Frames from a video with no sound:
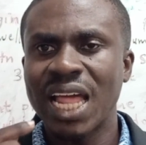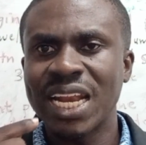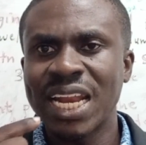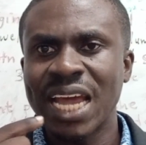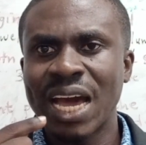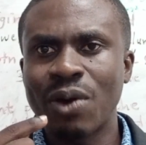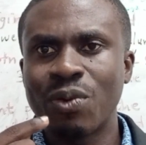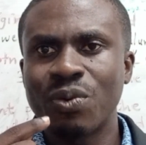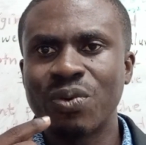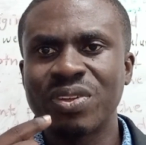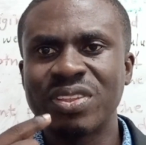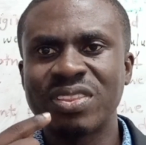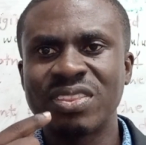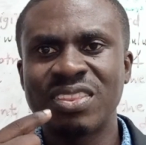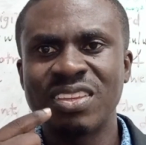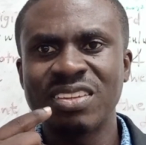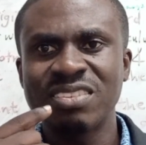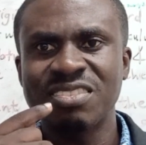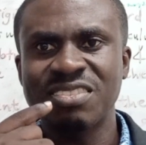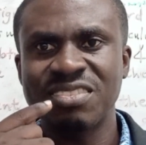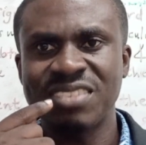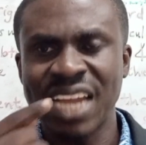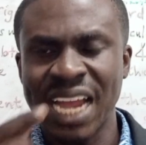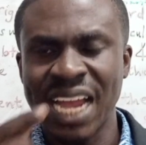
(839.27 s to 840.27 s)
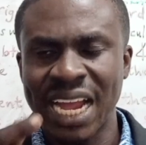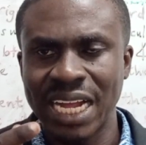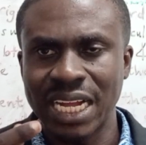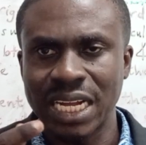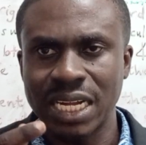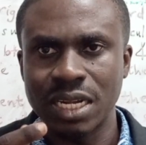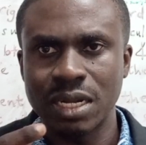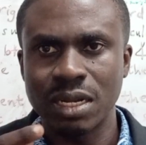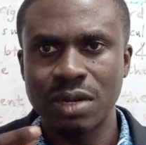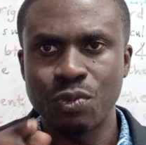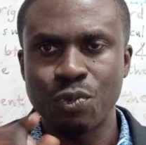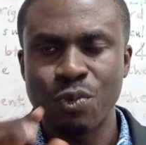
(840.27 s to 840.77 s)
Now, this
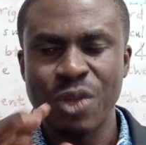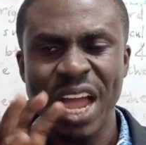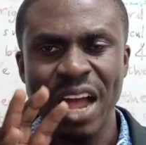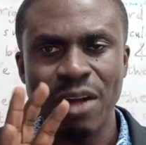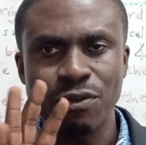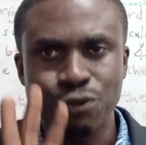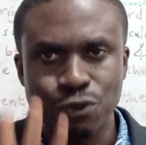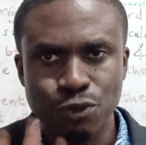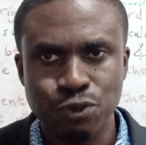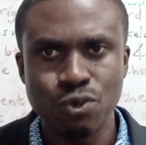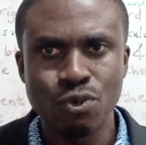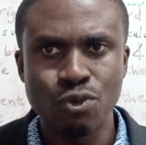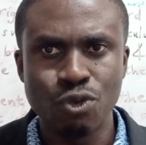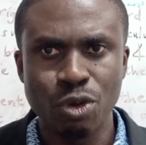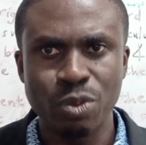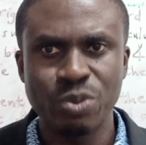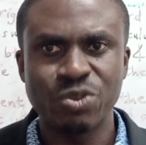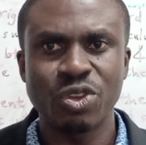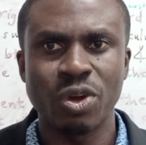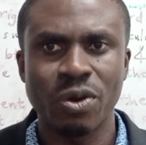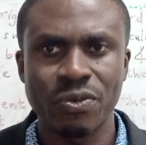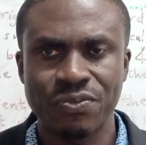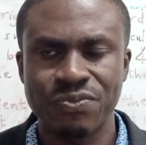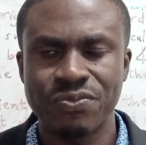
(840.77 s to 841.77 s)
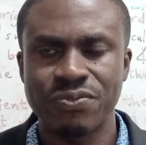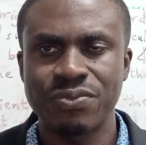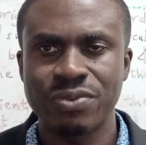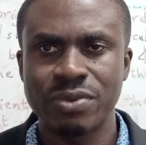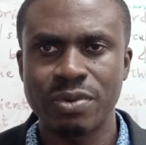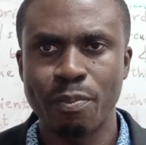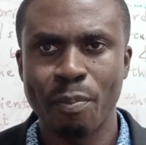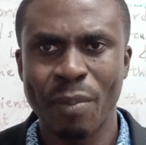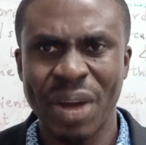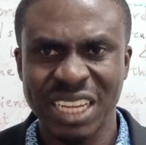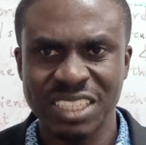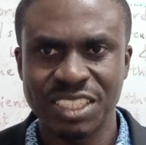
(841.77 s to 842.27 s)
tongue, we have two groups of
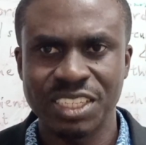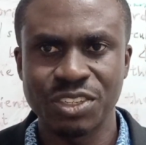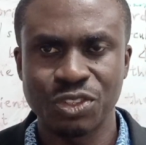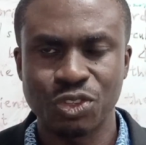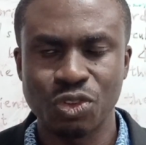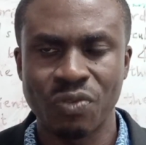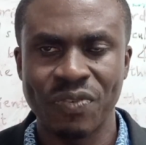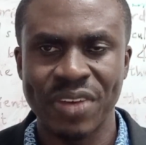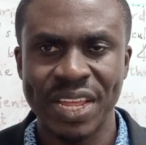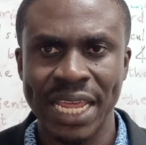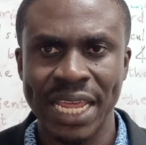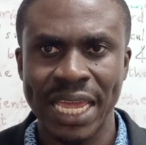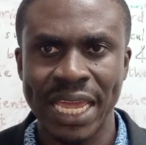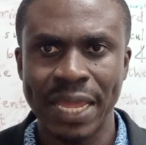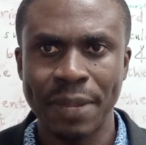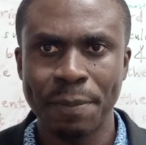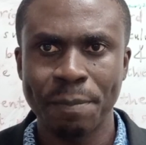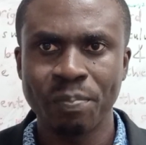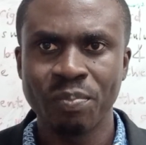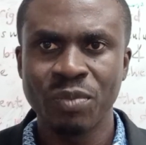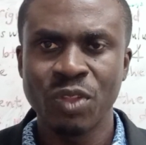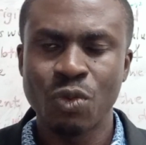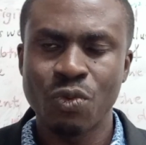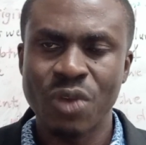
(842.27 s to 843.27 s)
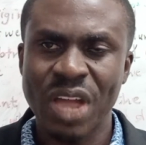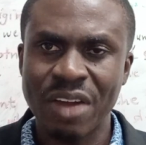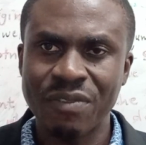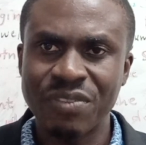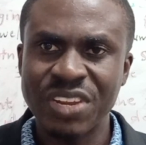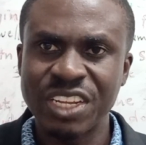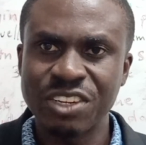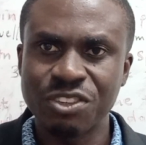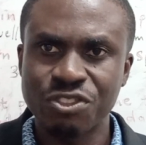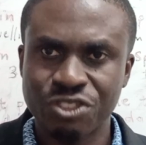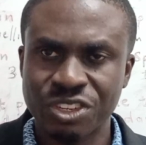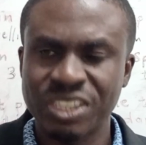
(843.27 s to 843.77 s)
muscles there. We have
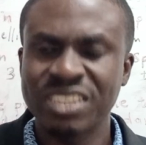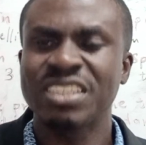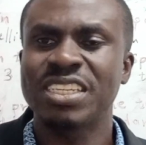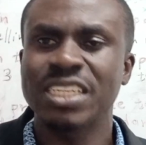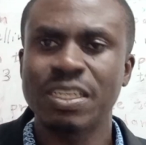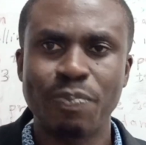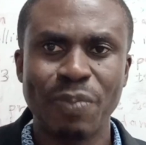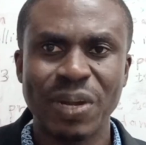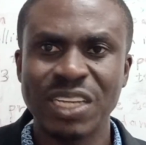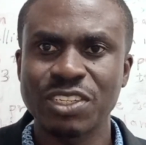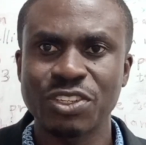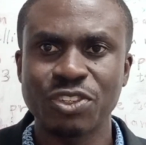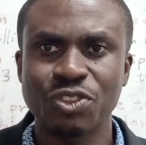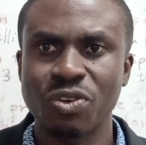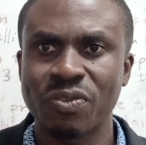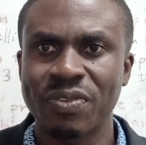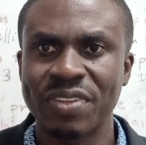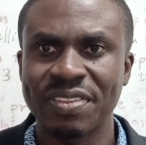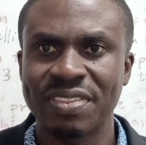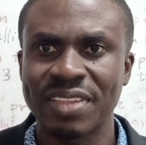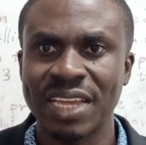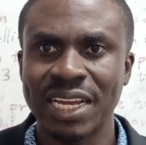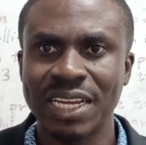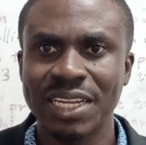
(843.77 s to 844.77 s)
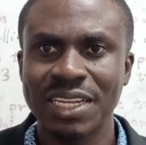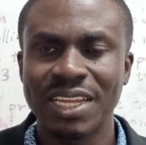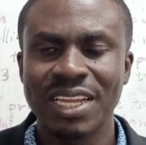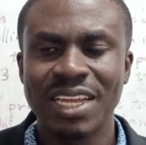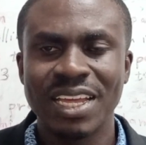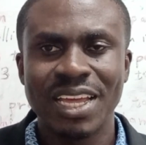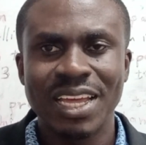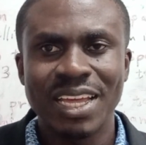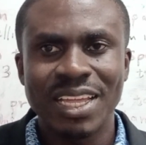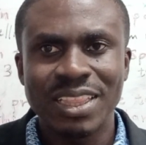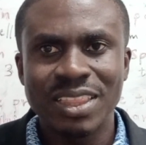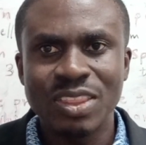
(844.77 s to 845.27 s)
the intrinsic muscles of the tongue.
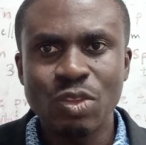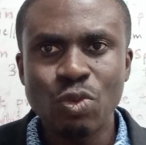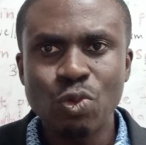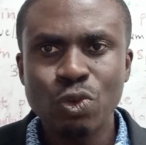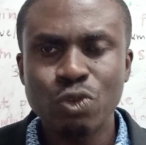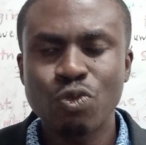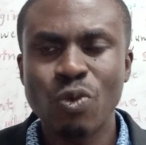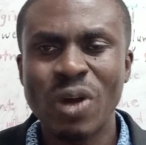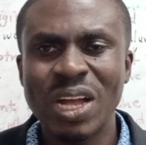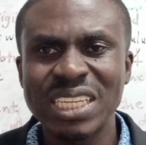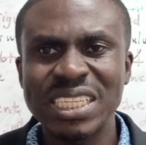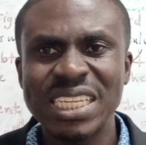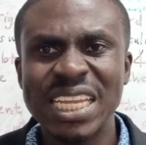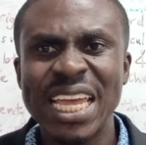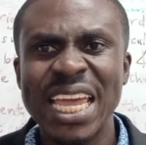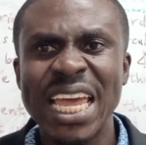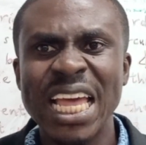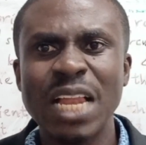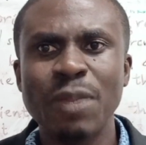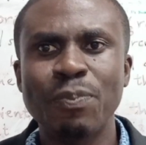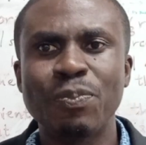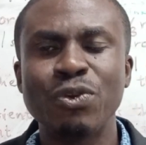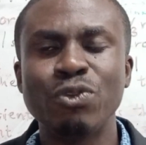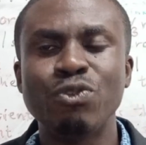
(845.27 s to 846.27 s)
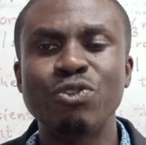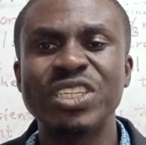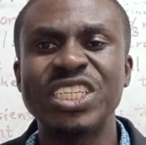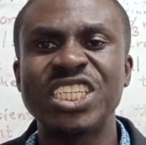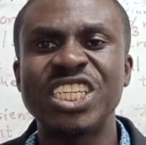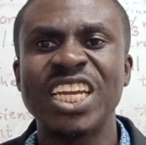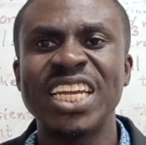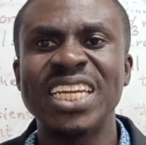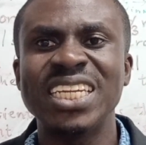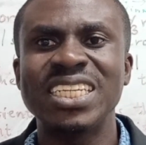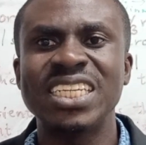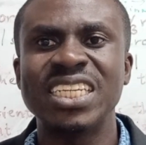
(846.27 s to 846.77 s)
Those ones, they help you to
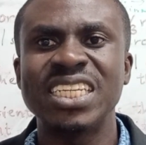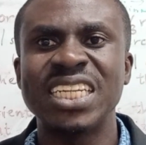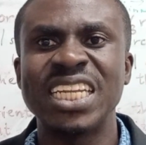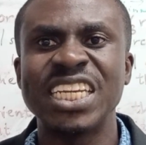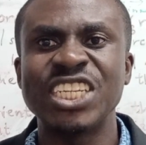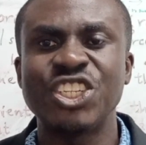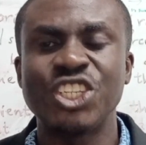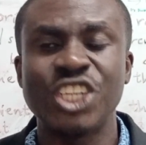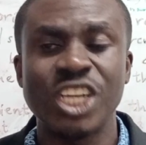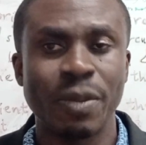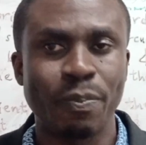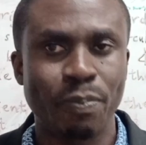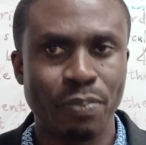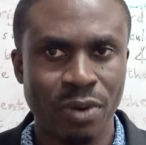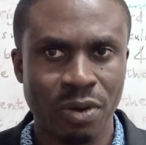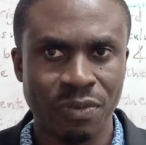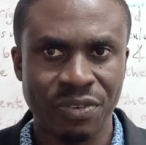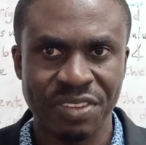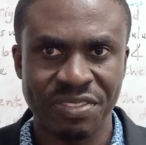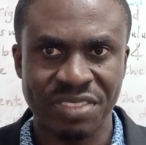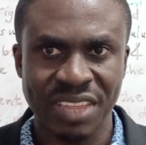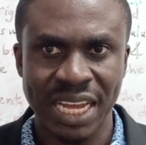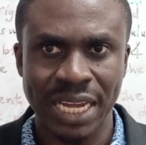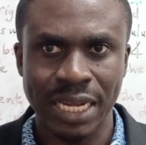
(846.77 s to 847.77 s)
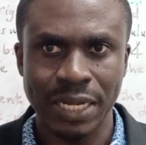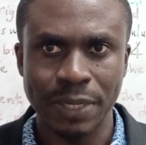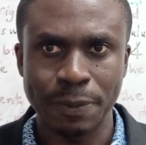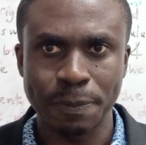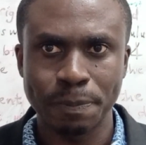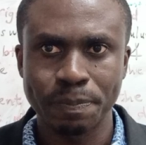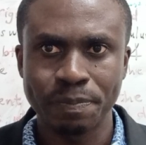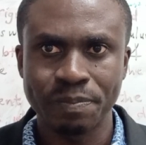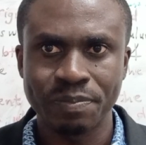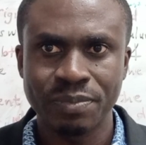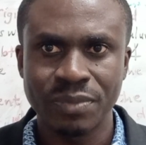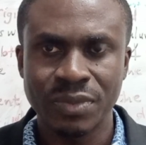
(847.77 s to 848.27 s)
change the shape of the tongue.
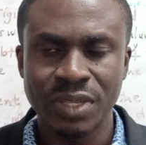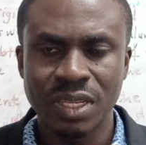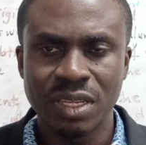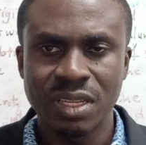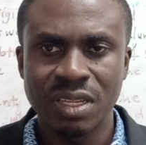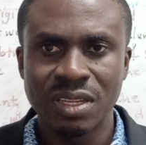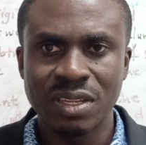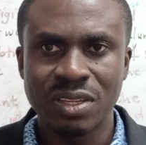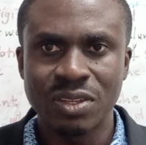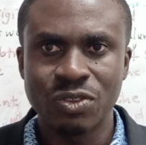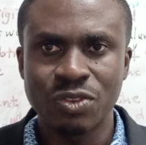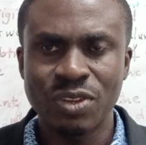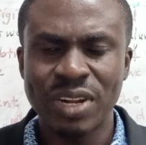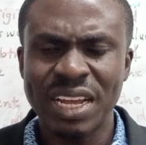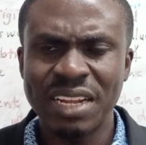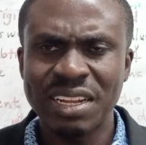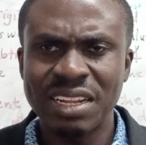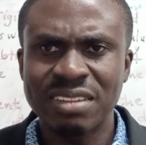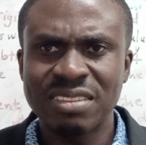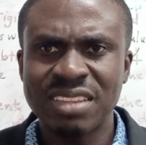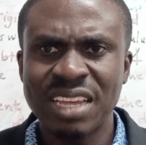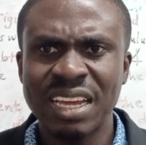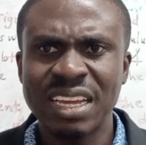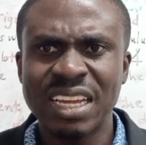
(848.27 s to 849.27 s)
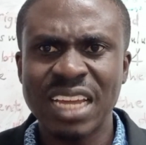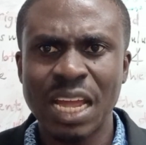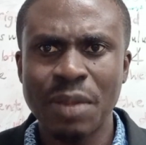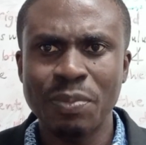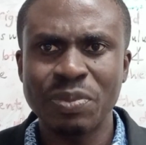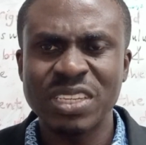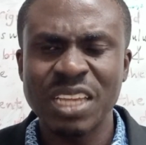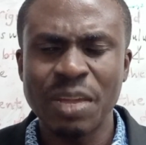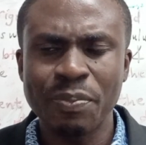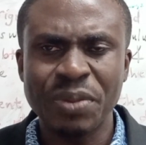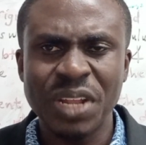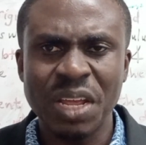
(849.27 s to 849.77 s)
So that the tongue can
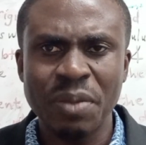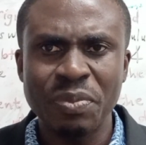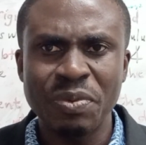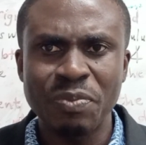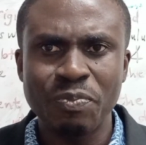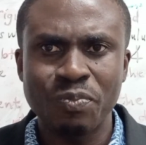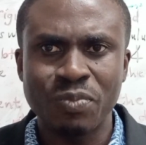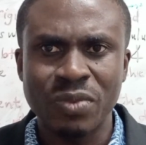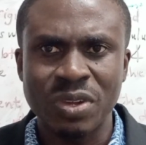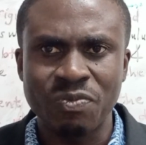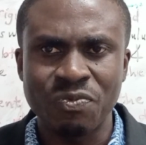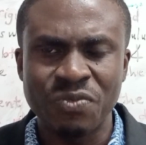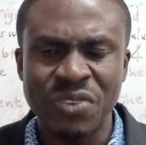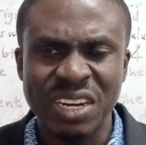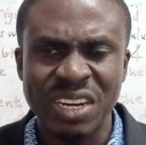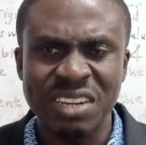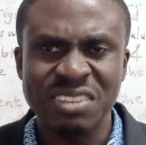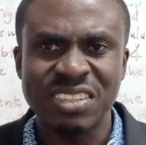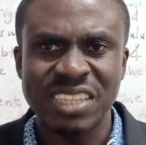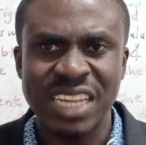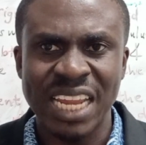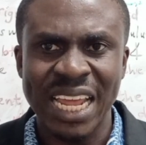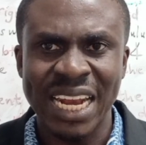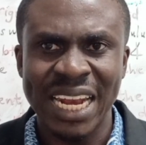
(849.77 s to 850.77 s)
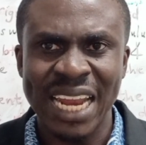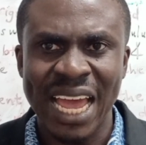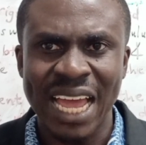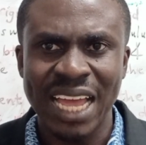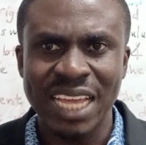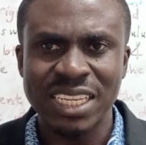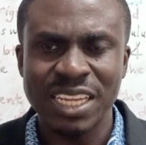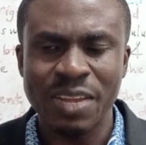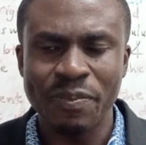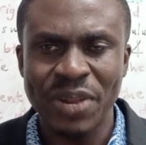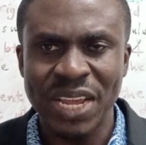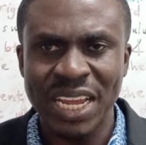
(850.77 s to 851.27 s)
sometimes be very slender,
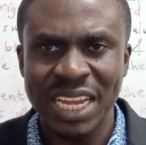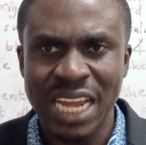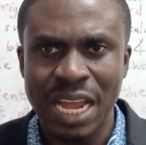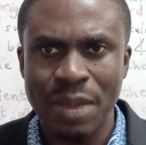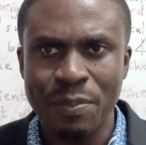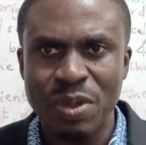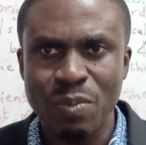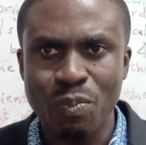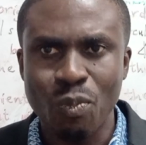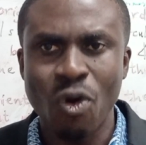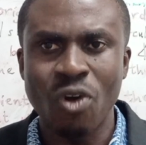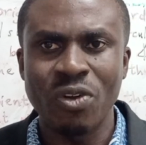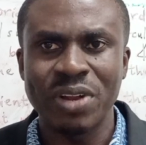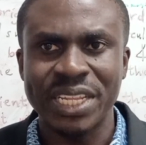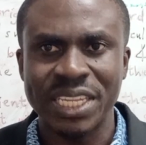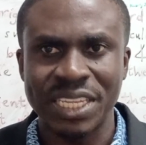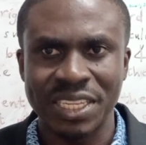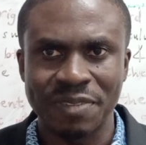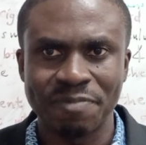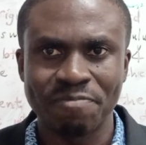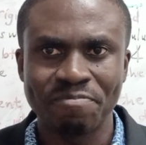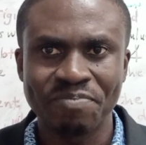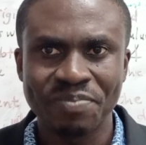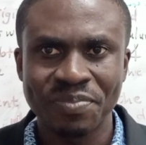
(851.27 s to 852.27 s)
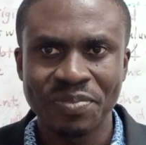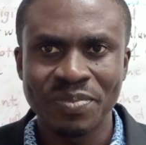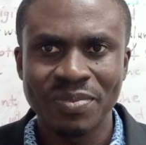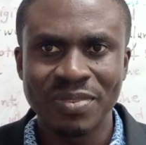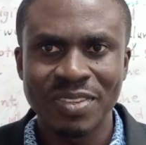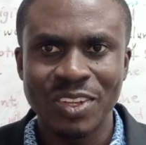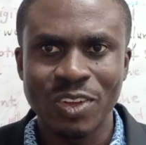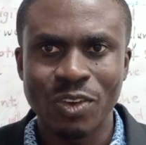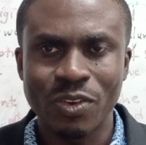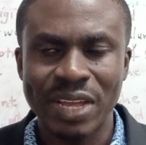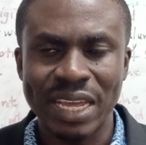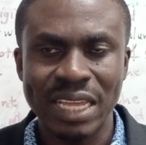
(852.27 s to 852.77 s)
sometimes it can be bulky.
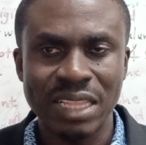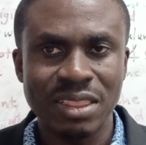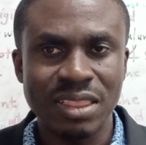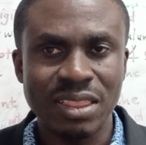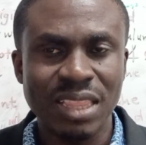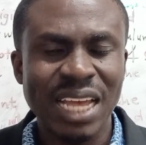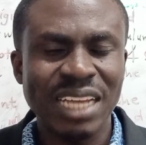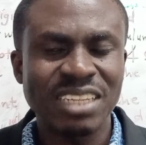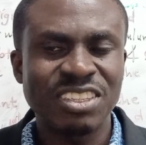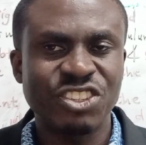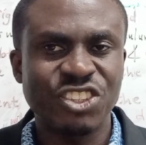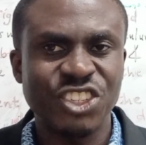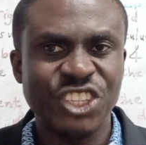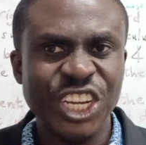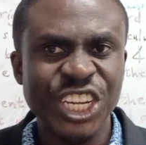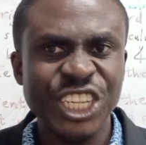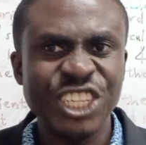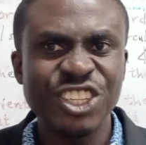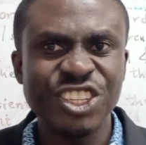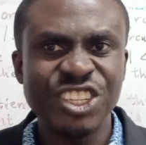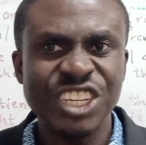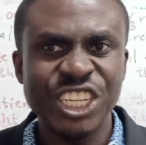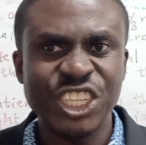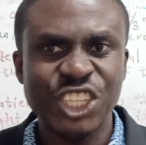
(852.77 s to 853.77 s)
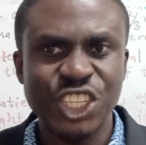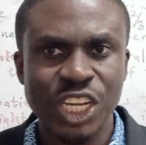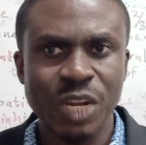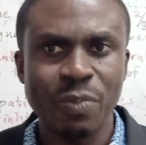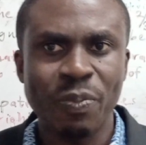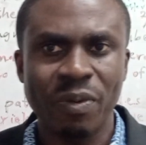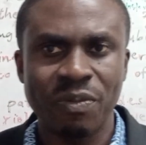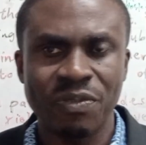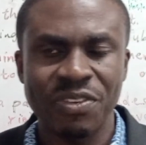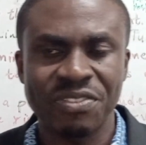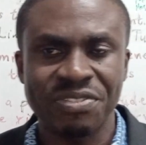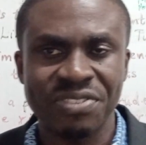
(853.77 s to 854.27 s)
Okay, that's changing the
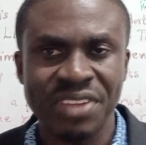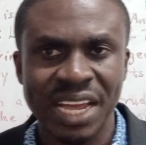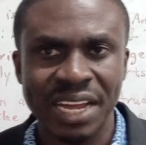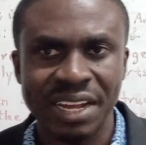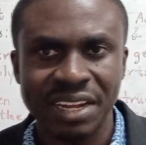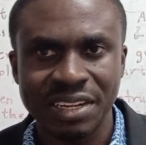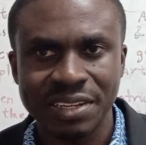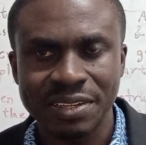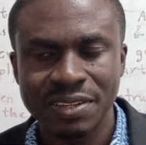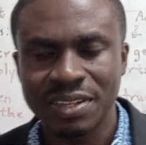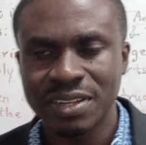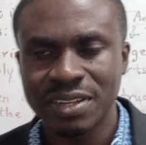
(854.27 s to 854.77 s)
shape of the tongue.